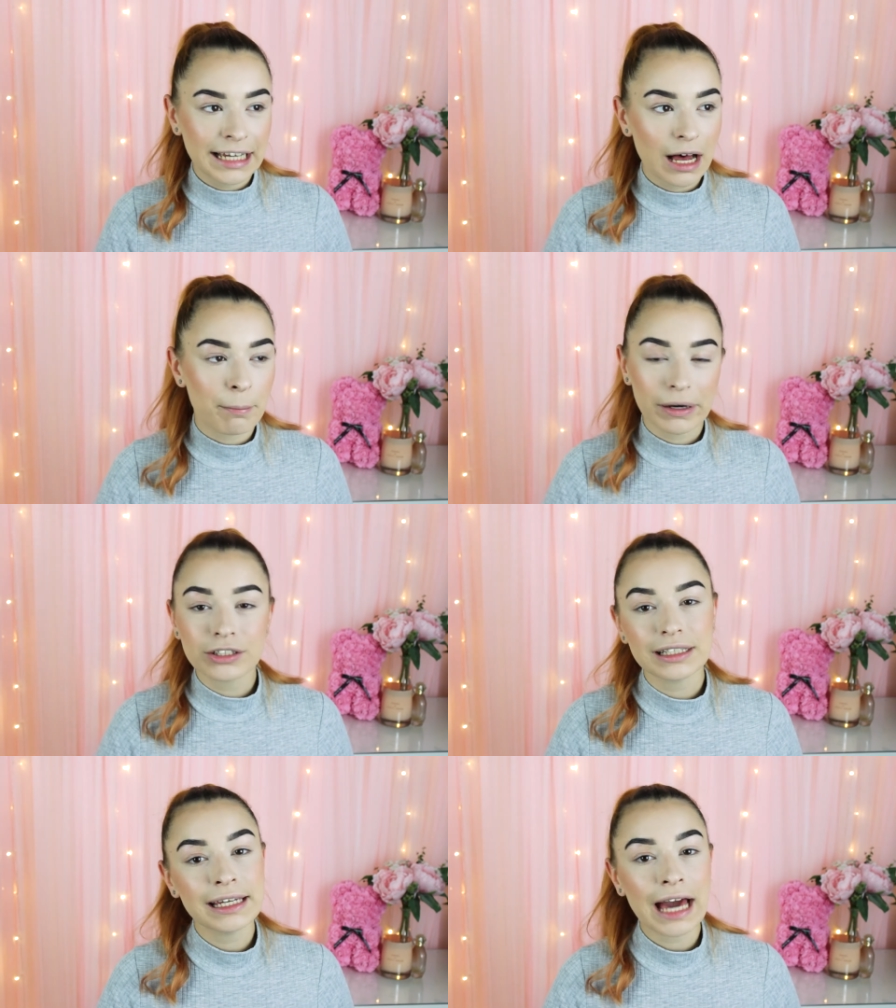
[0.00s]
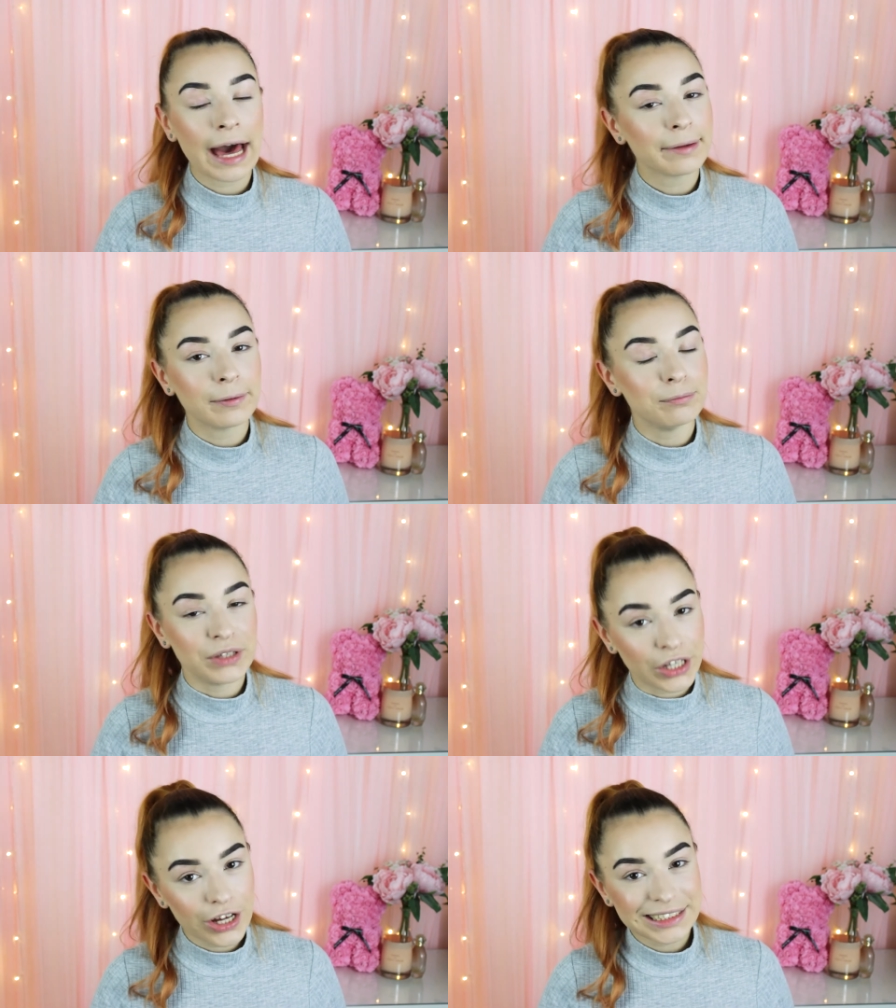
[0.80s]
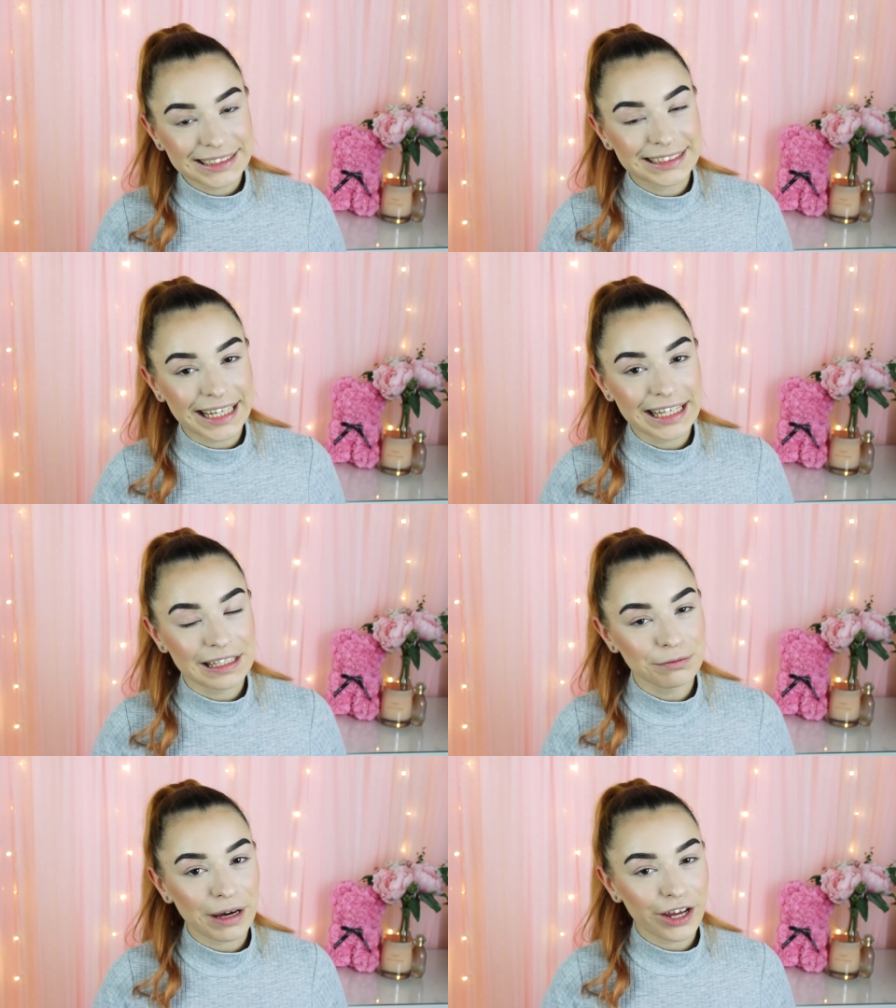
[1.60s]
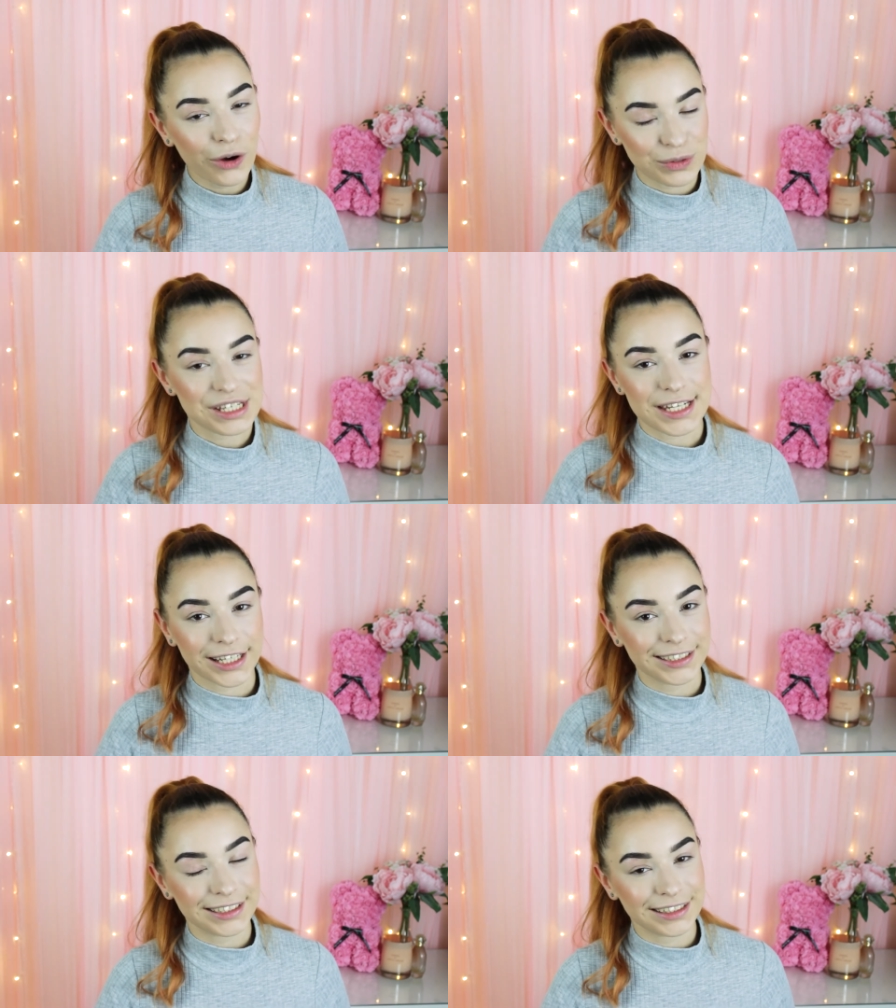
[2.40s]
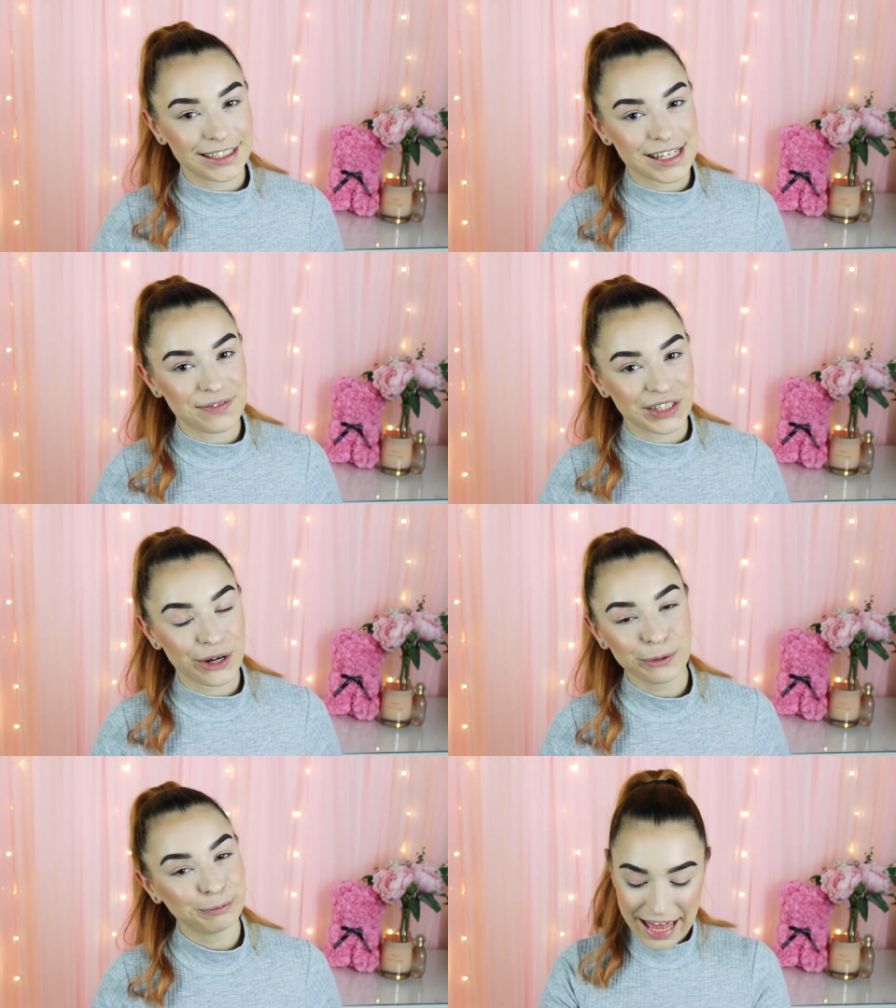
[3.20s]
Apparently, I am not taking my own sign in this video.